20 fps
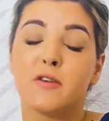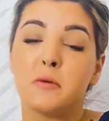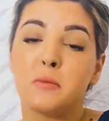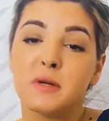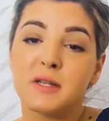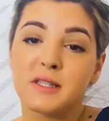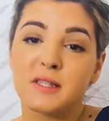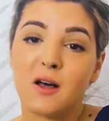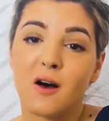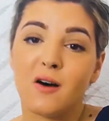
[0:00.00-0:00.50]
the
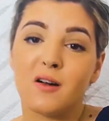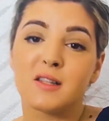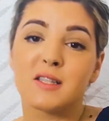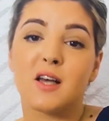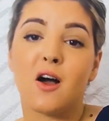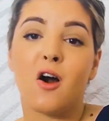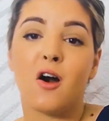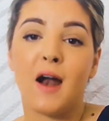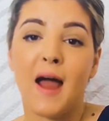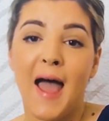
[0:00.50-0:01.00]

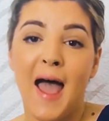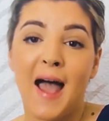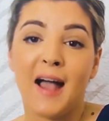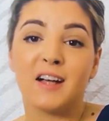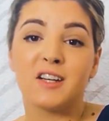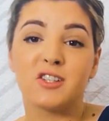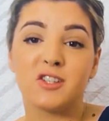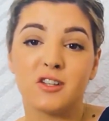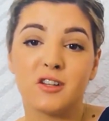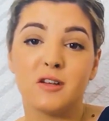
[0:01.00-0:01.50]
results are
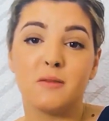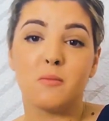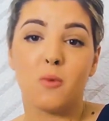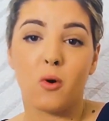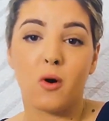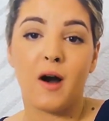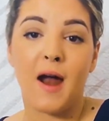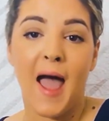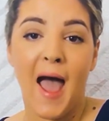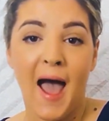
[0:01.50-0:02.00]
actually
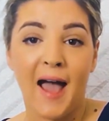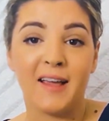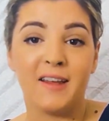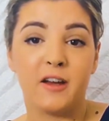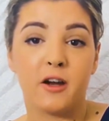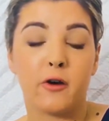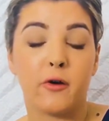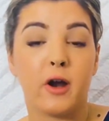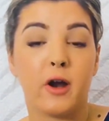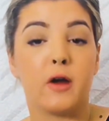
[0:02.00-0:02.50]
more
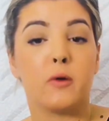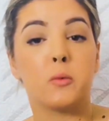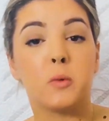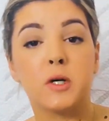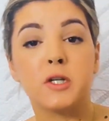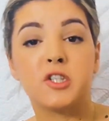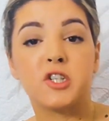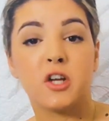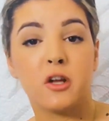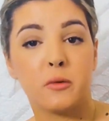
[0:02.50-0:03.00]
accurate,
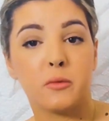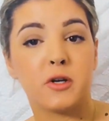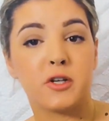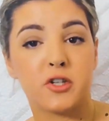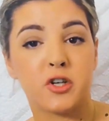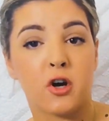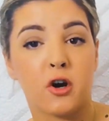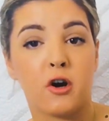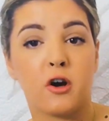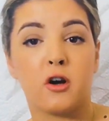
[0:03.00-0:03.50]
which in
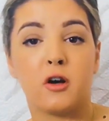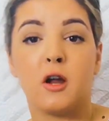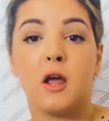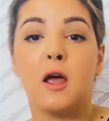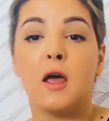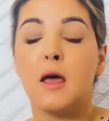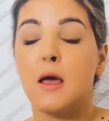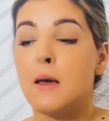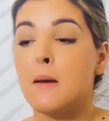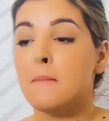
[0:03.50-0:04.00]

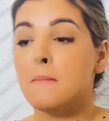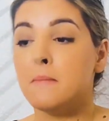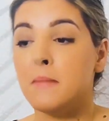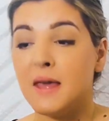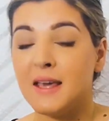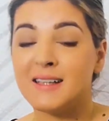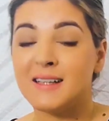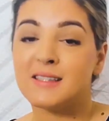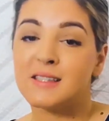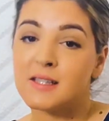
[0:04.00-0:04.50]
return
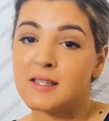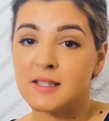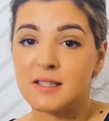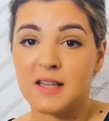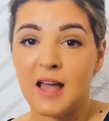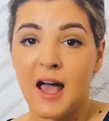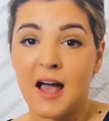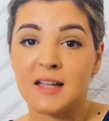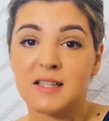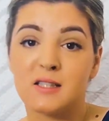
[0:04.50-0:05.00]
makes the
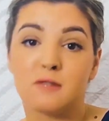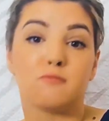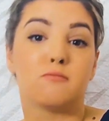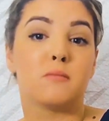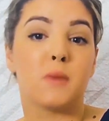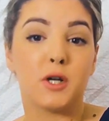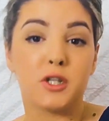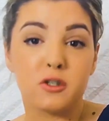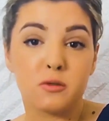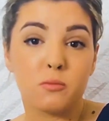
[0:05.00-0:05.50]
stats
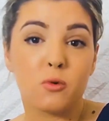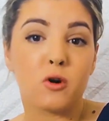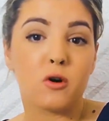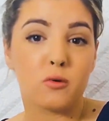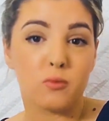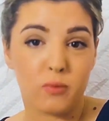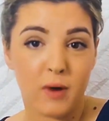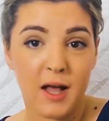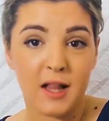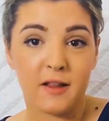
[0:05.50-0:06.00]
much
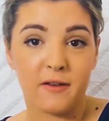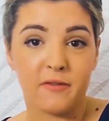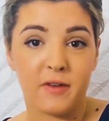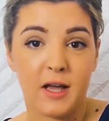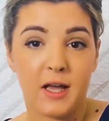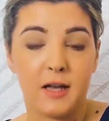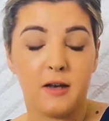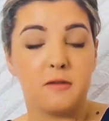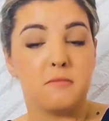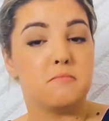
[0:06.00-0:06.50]
more
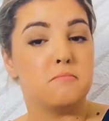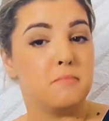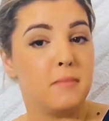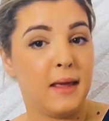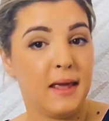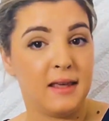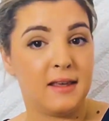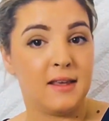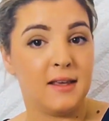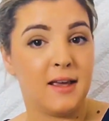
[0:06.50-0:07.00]
relevant,
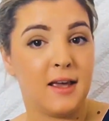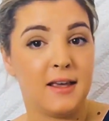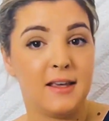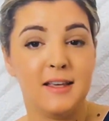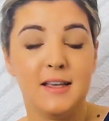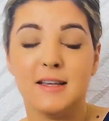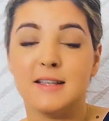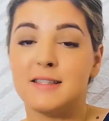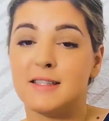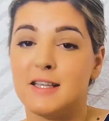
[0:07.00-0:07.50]
making it
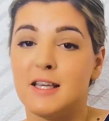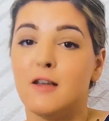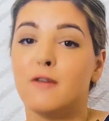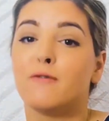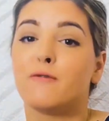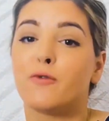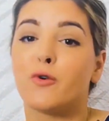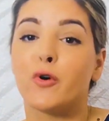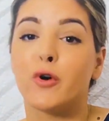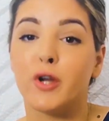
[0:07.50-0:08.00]

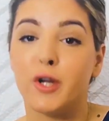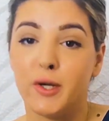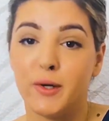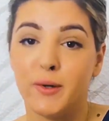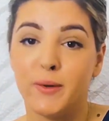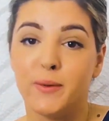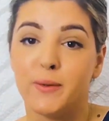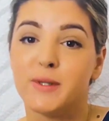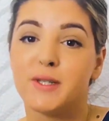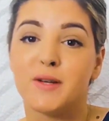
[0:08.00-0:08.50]
easy for
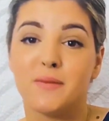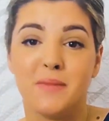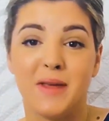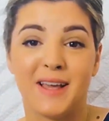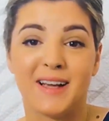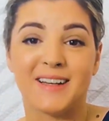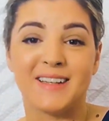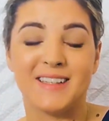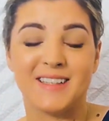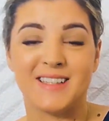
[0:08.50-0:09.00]
you to
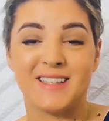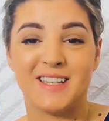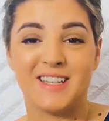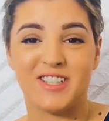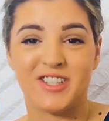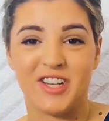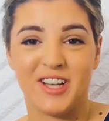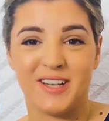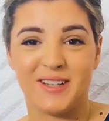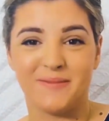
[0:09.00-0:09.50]
make a
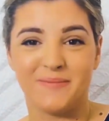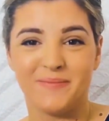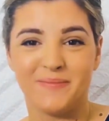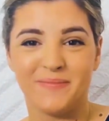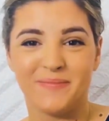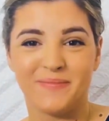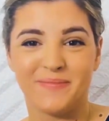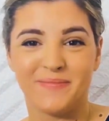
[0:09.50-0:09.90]
decision.